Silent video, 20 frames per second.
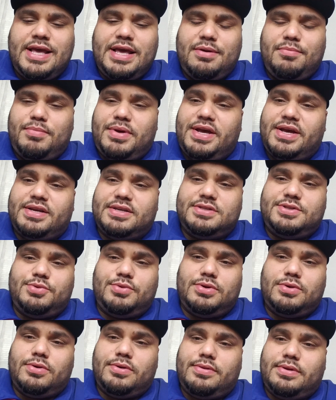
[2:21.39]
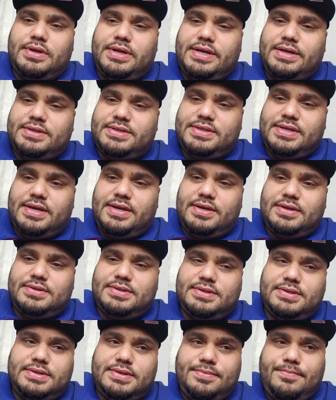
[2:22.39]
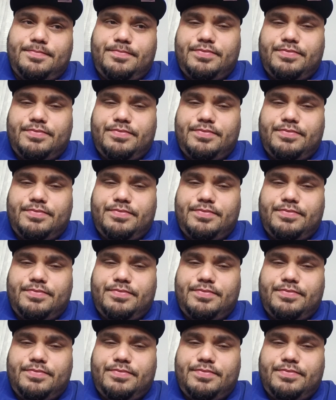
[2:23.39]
back into an orthodox stance,